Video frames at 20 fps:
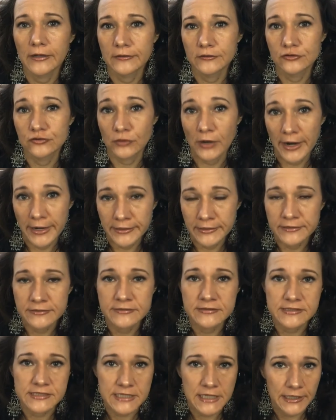
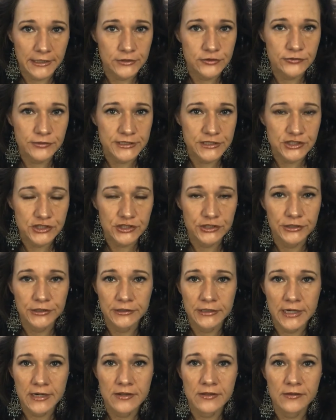dryness,
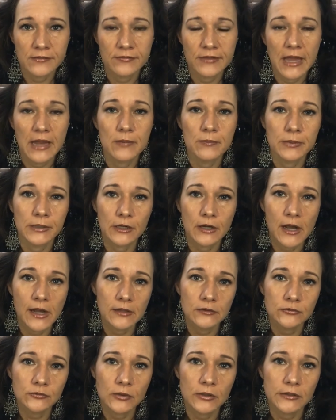dehydration, any of that. But
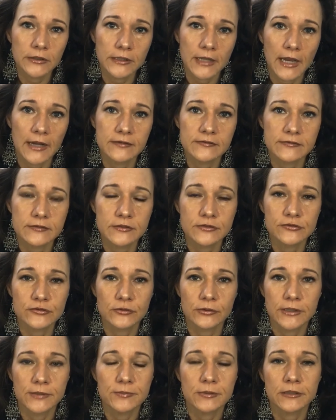hyaluronic acid is
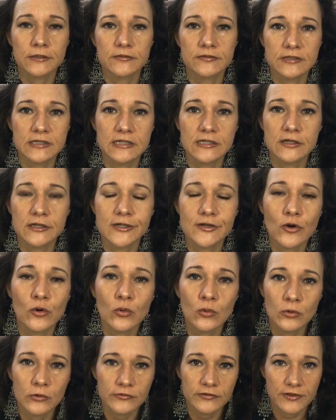great because it
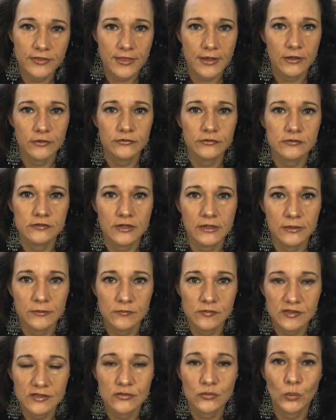holds 1,000
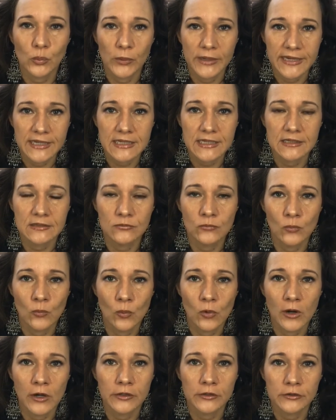times its weight in
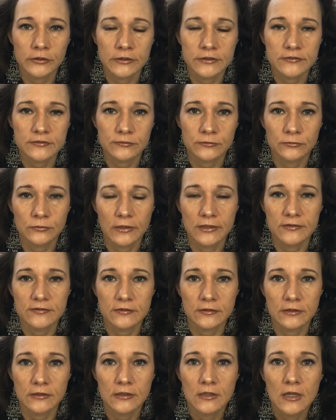water. It's
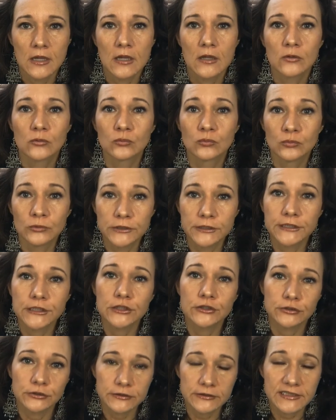a really
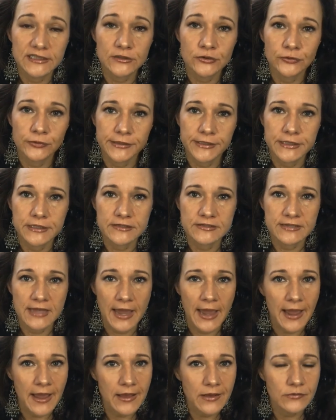good ingredient to
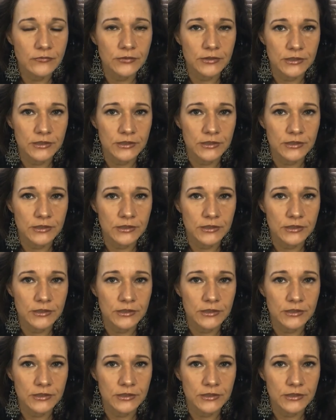have